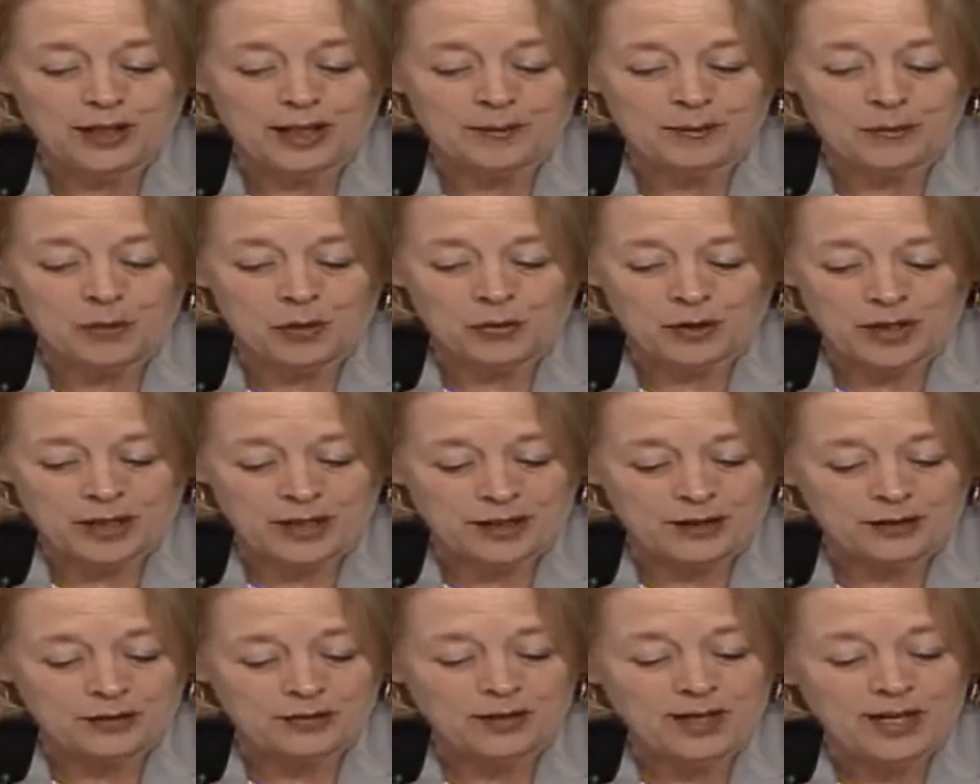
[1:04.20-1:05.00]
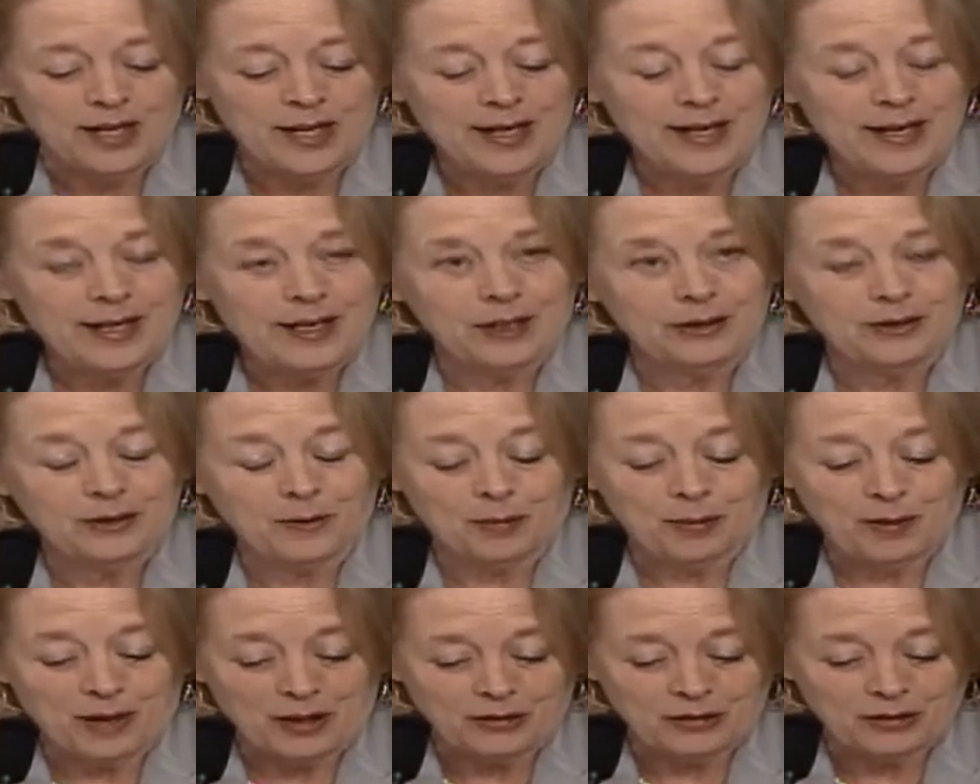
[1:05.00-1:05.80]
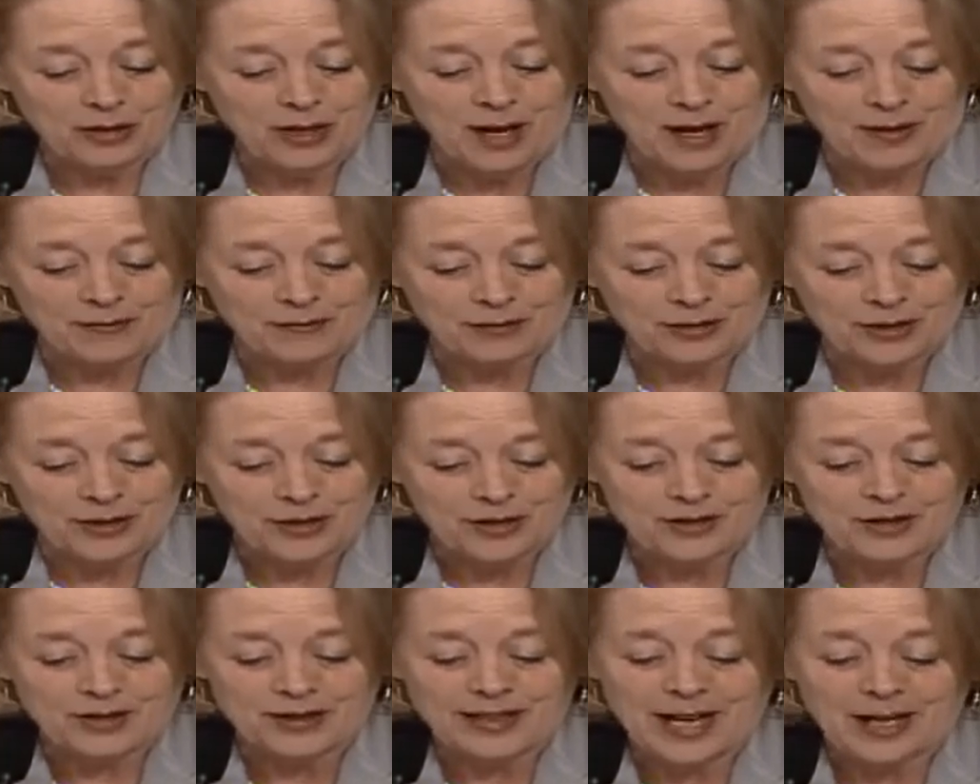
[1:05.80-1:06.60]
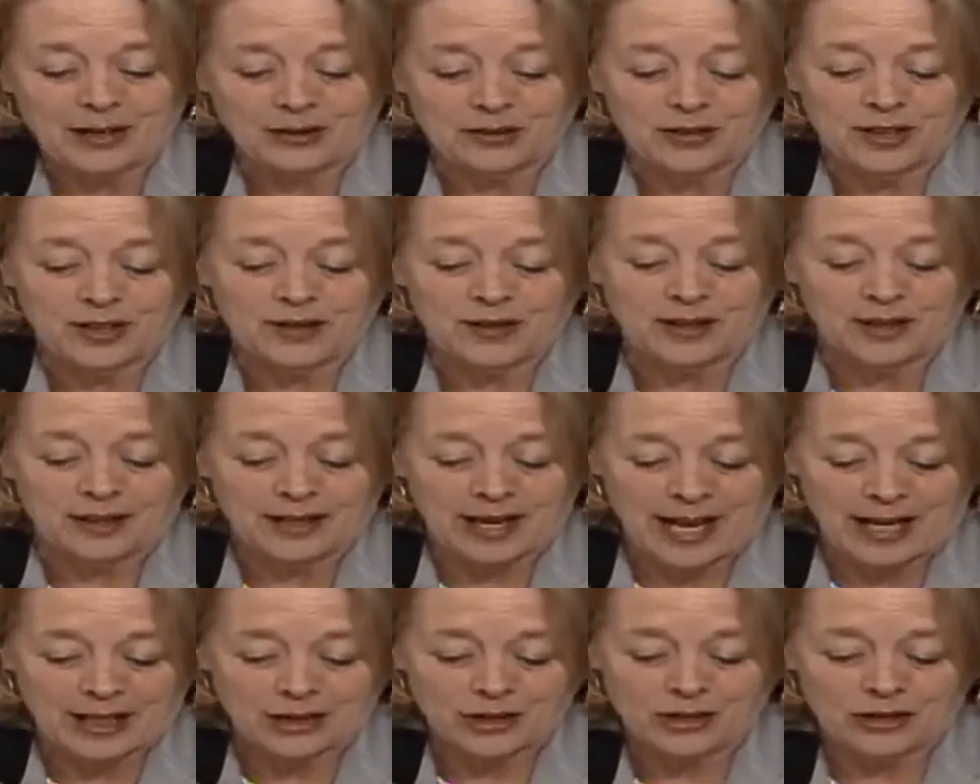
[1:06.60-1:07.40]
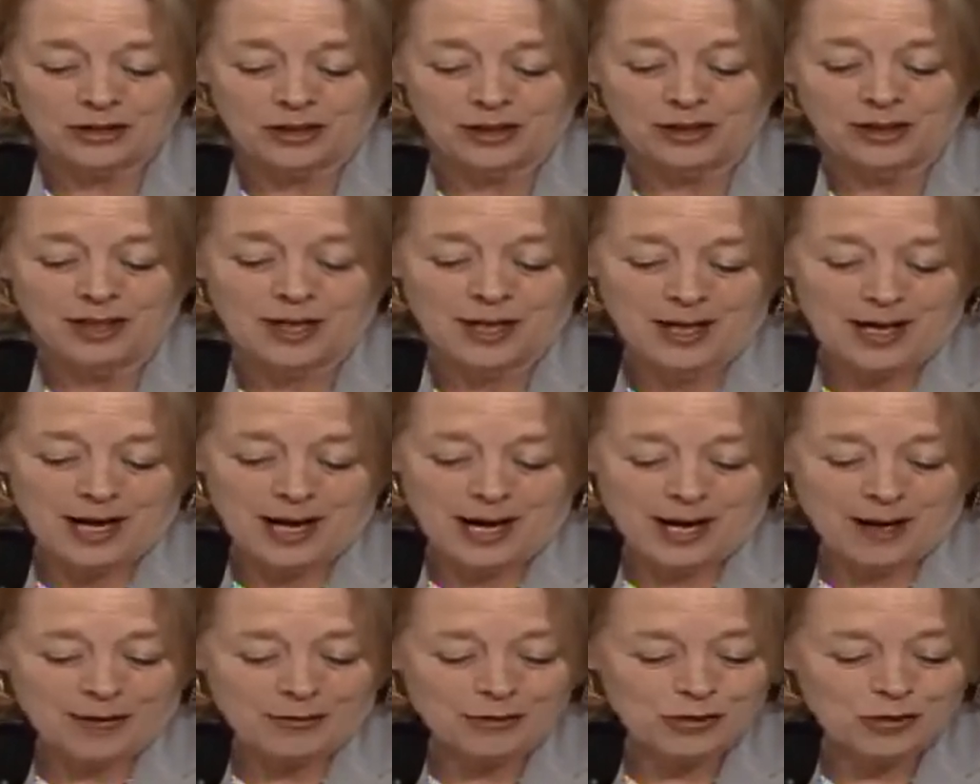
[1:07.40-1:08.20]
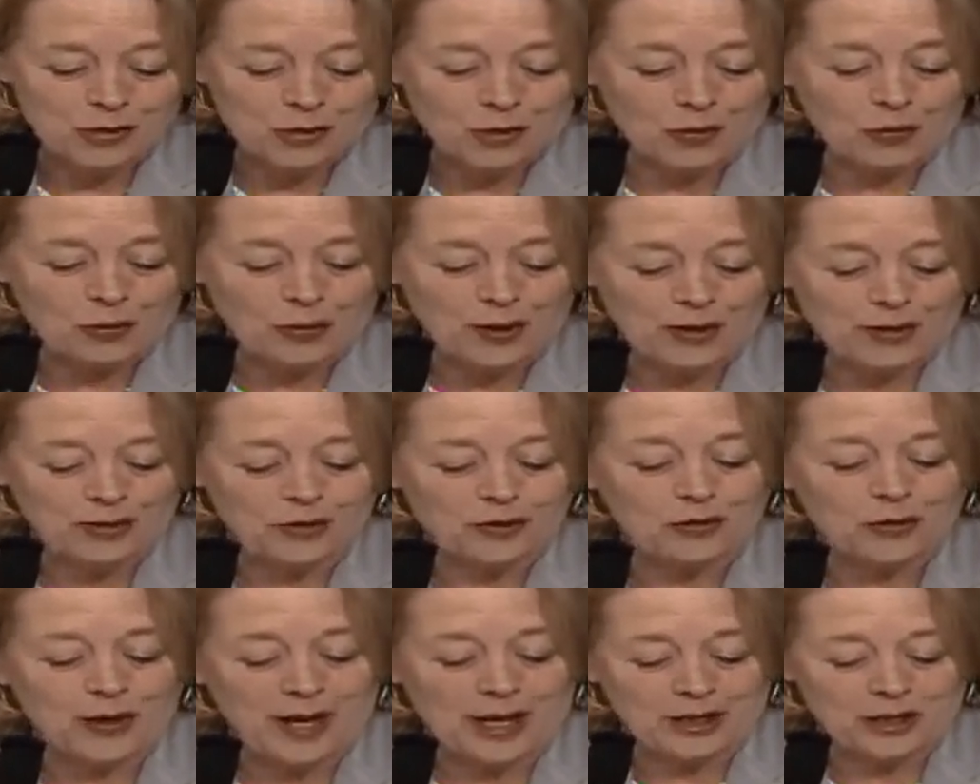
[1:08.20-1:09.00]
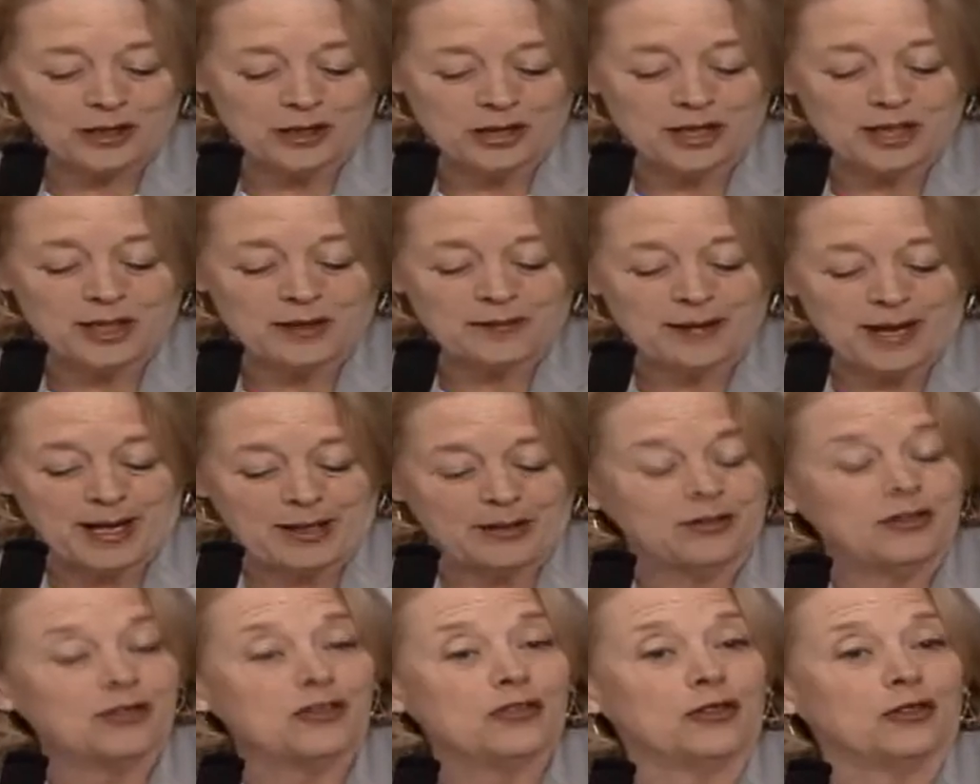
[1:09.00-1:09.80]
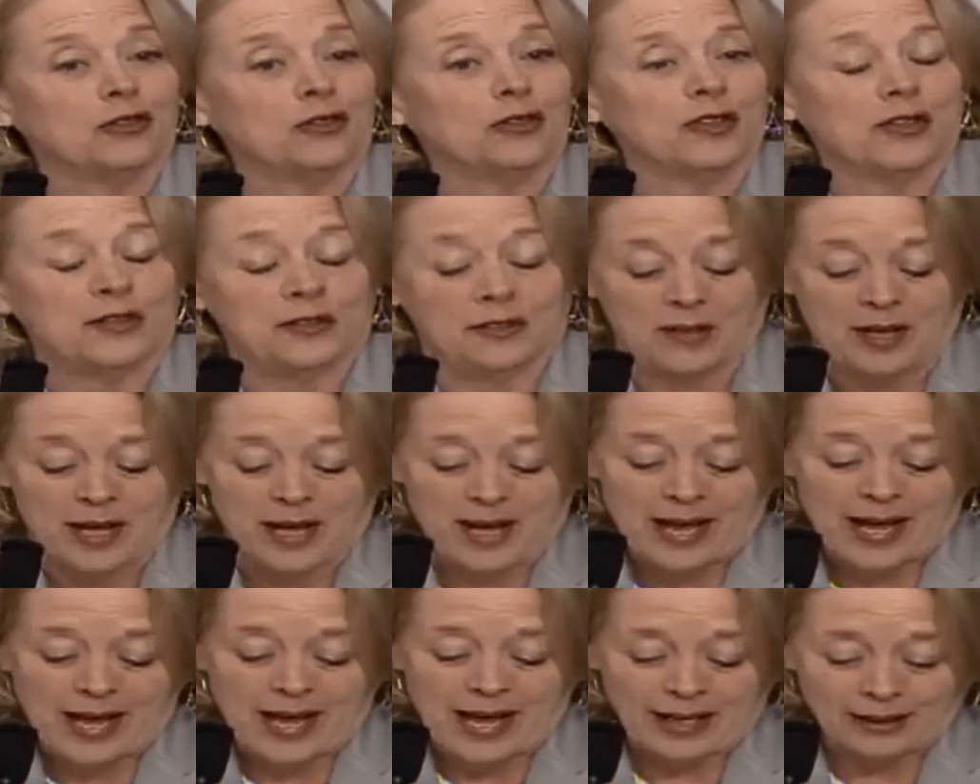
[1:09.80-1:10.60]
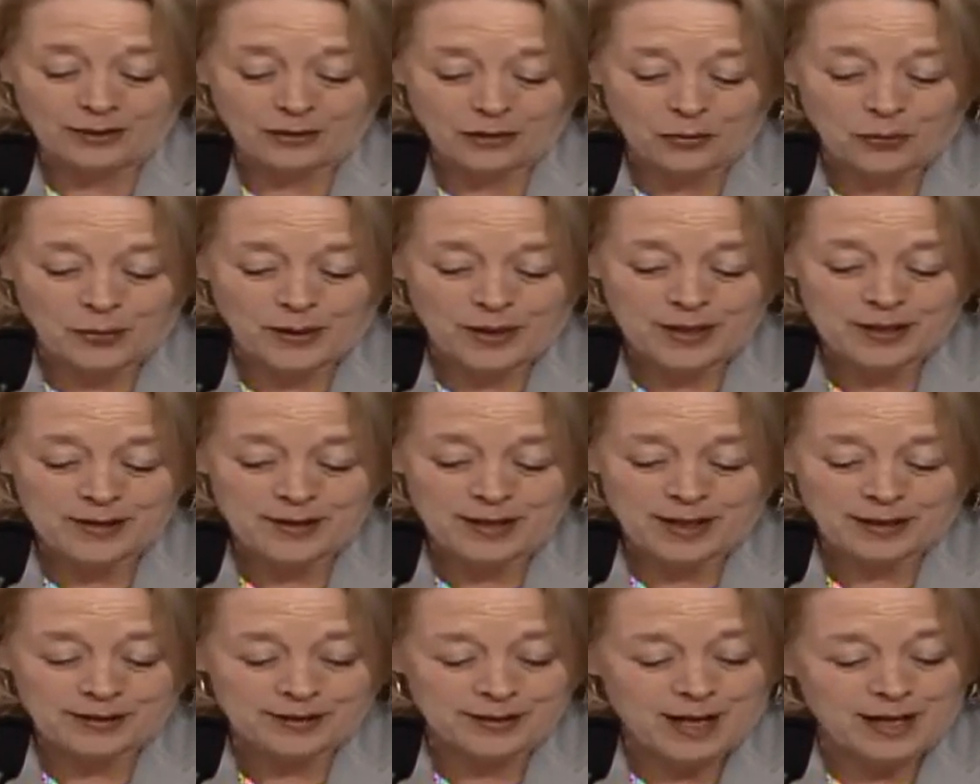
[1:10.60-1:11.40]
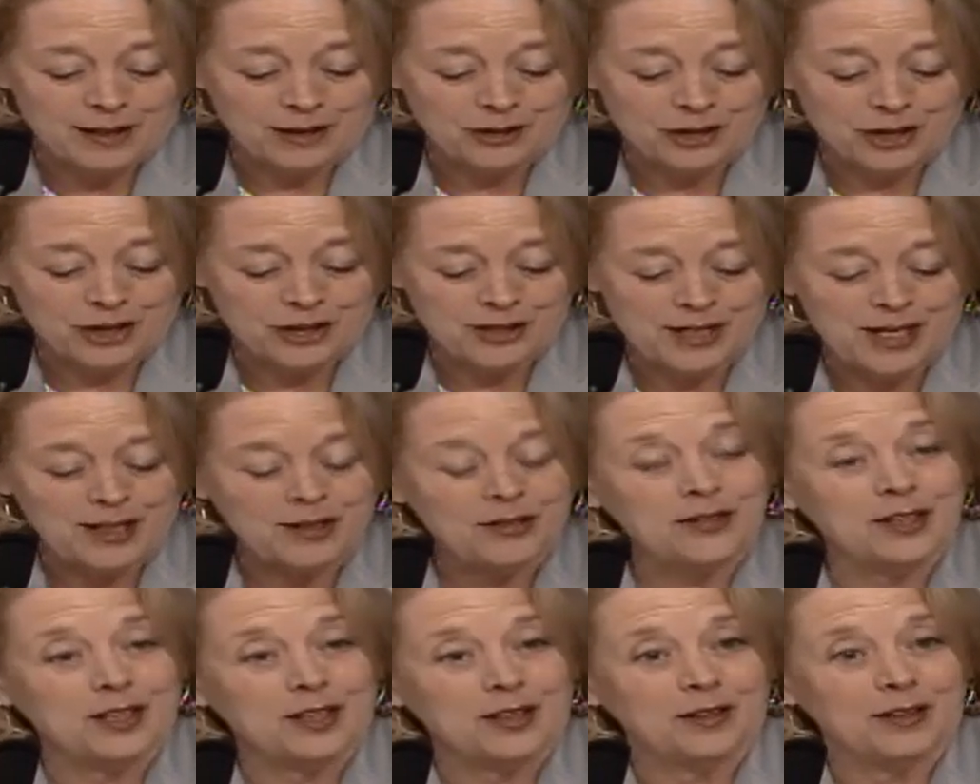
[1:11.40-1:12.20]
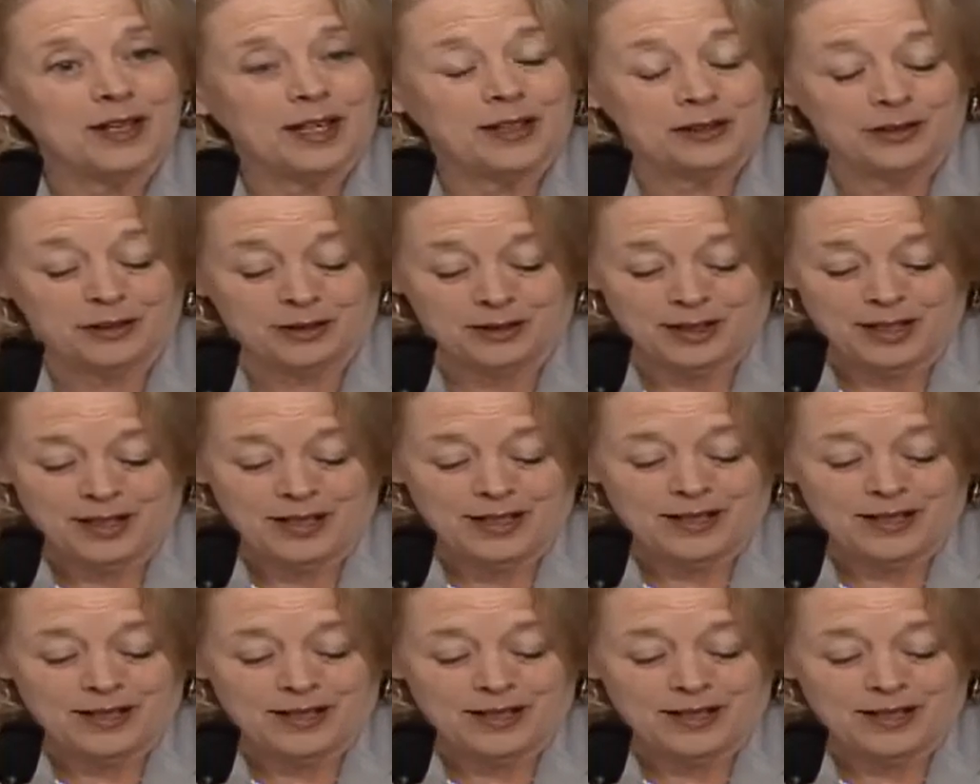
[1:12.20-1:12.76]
and Moniz held a press conference announcing the National Offshore Wind Strategy in Massachusetts at the Wind Technology Testing Center,